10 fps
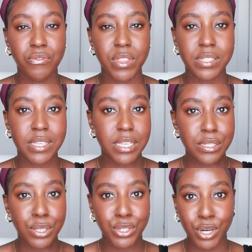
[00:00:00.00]
if this
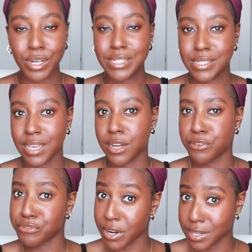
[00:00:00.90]
is dark
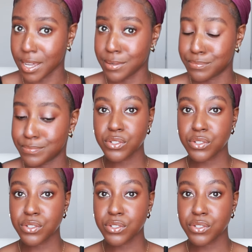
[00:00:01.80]
skin friendly.